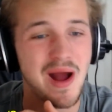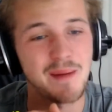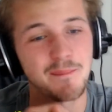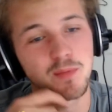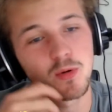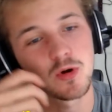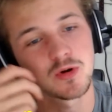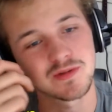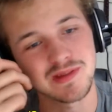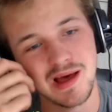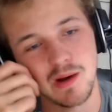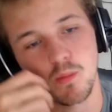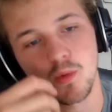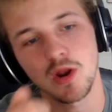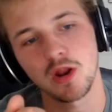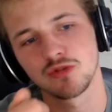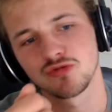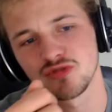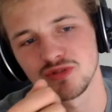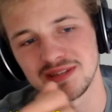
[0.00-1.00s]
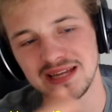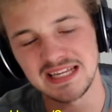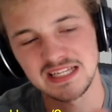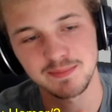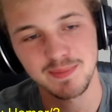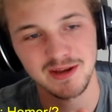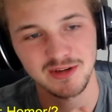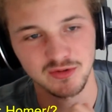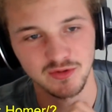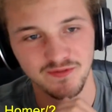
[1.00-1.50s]
and because of that 110
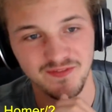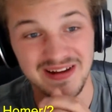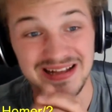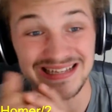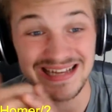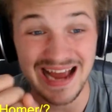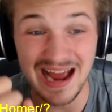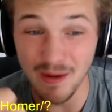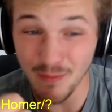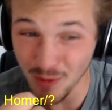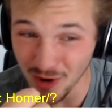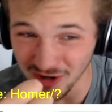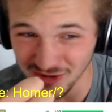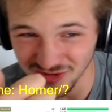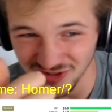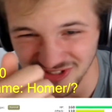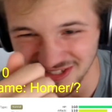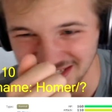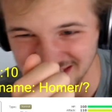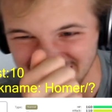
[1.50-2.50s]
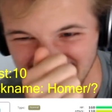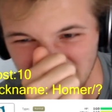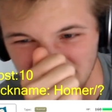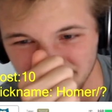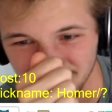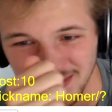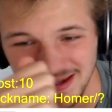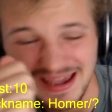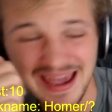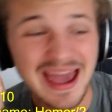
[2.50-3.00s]
special defense and 160
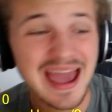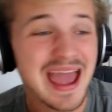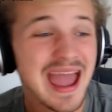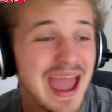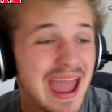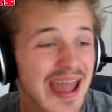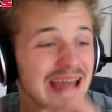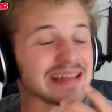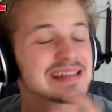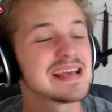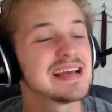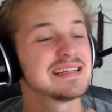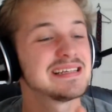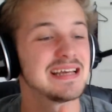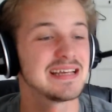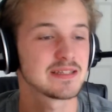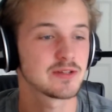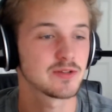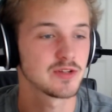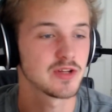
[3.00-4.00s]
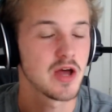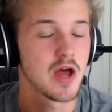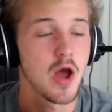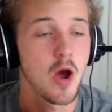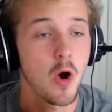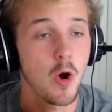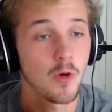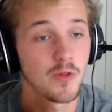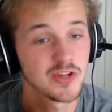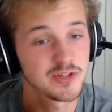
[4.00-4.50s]
HP, it takes hits
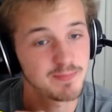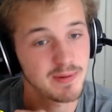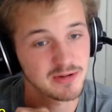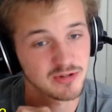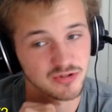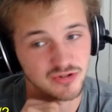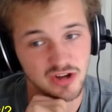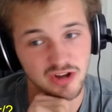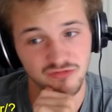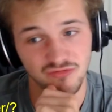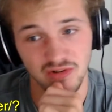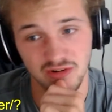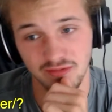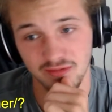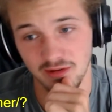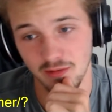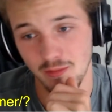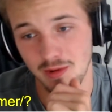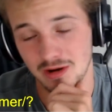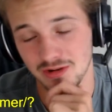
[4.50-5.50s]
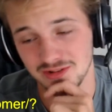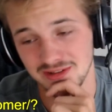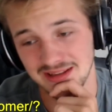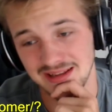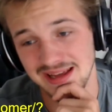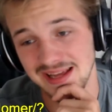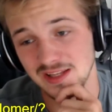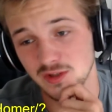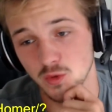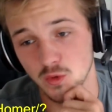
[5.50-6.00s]
on the special side really, really well. So
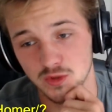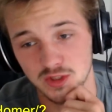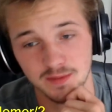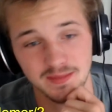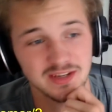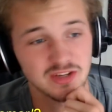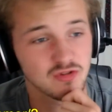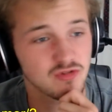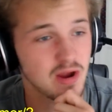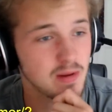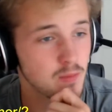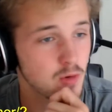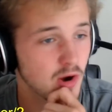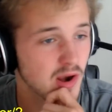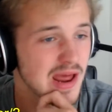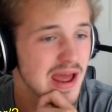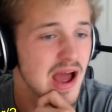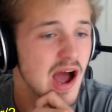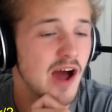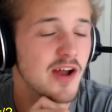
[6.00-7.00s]
it's awesome. It's a great one.